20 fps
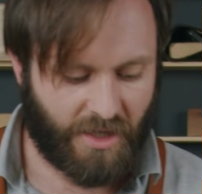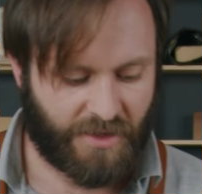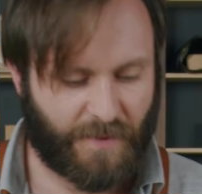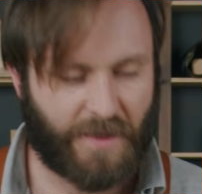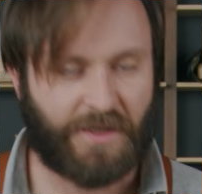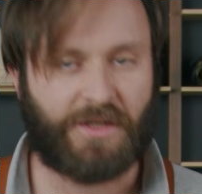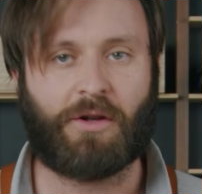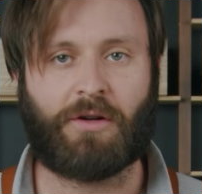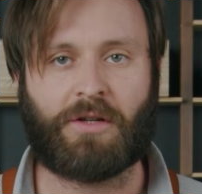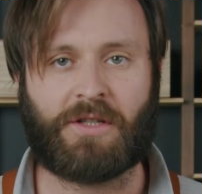
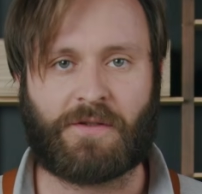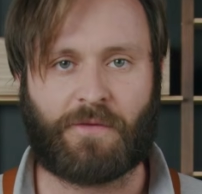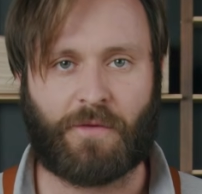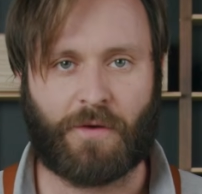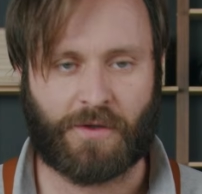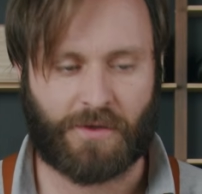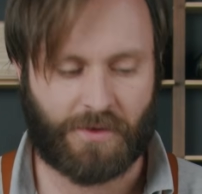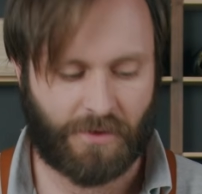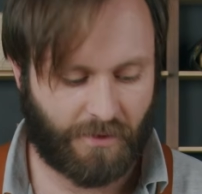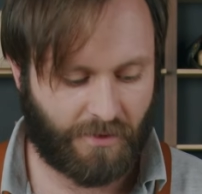Especially on its
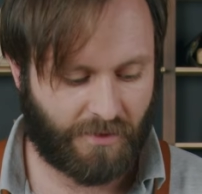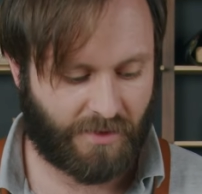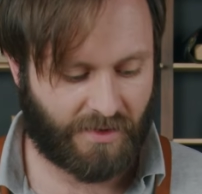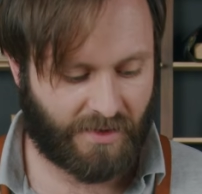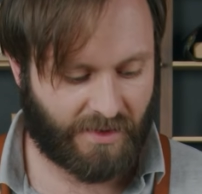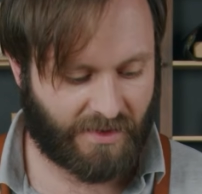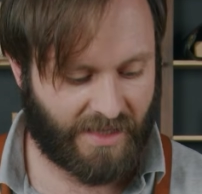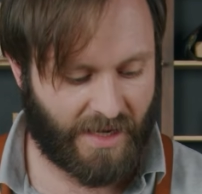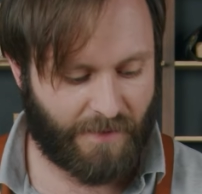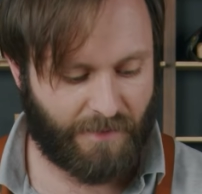first use,
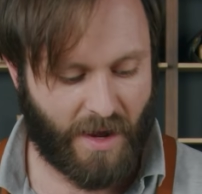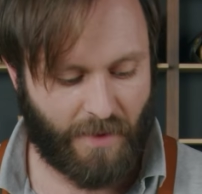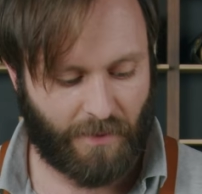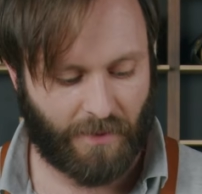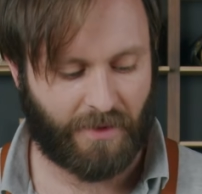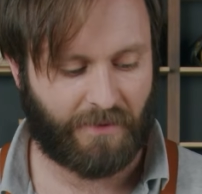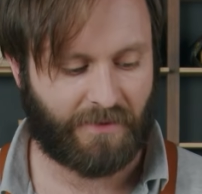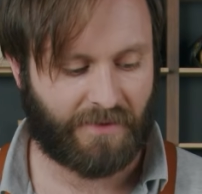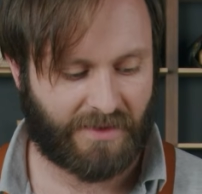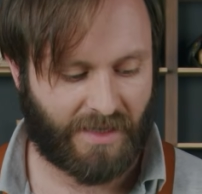the
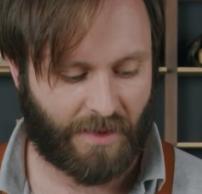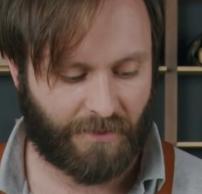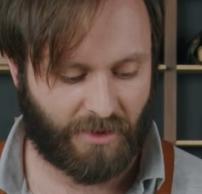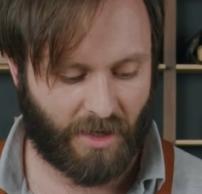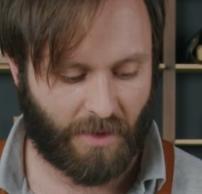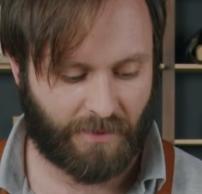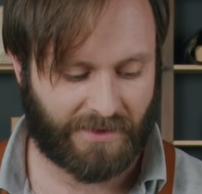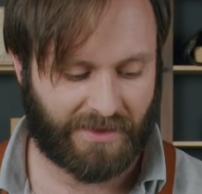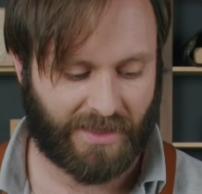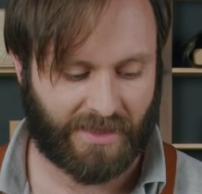sandpaper
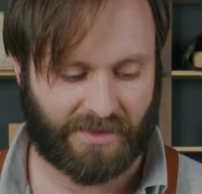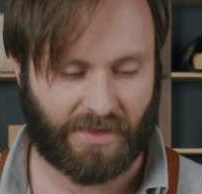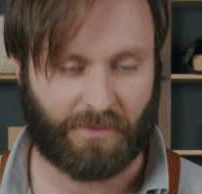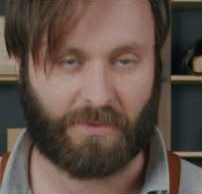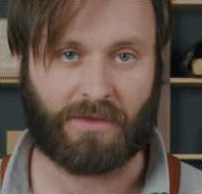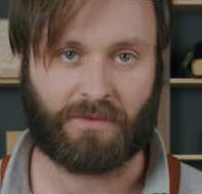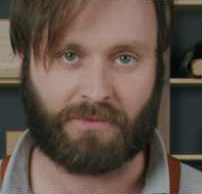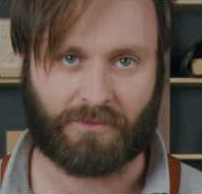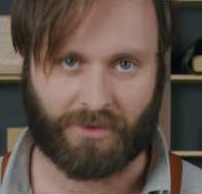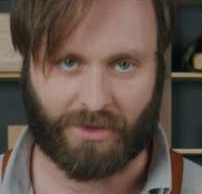sometimes lets a
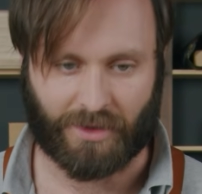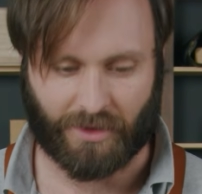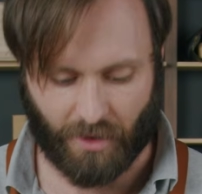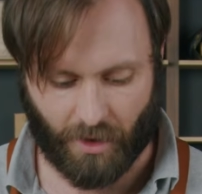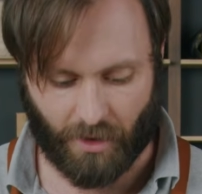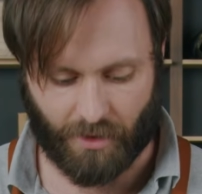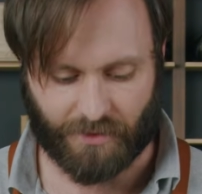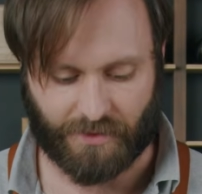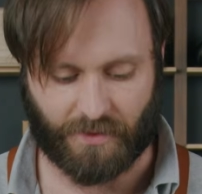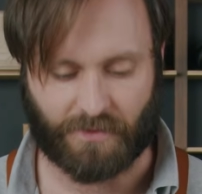bit of grit
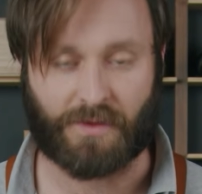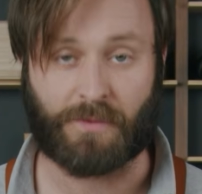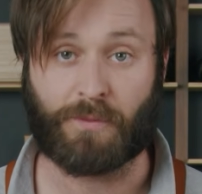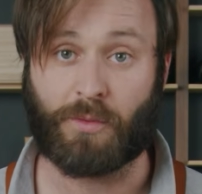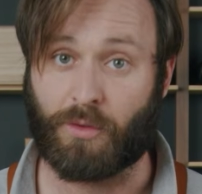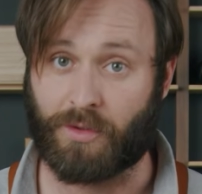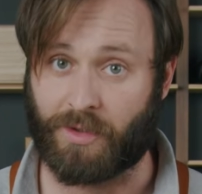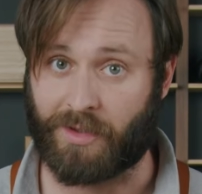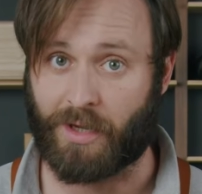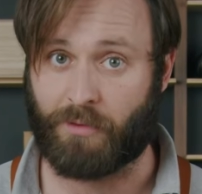go, so it's
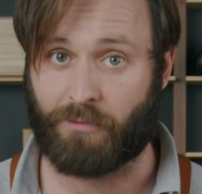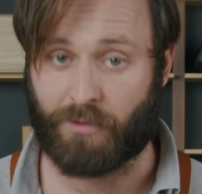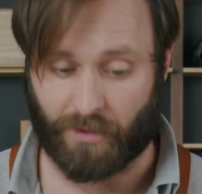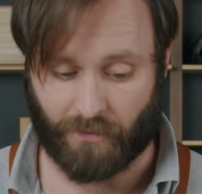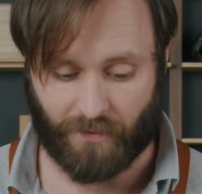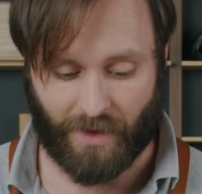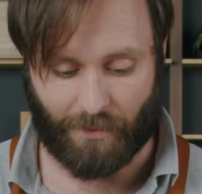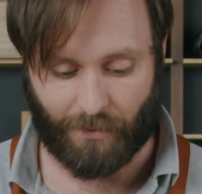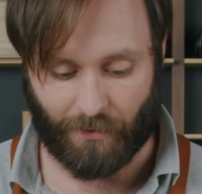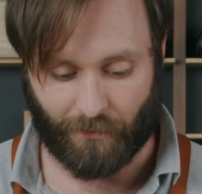important to get rid
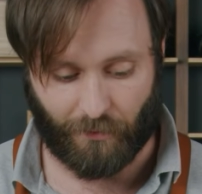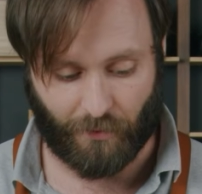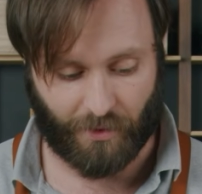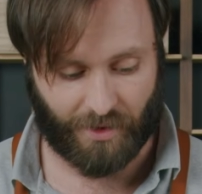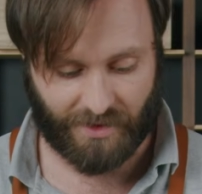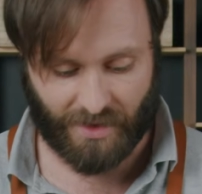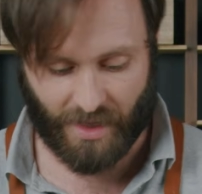of that before you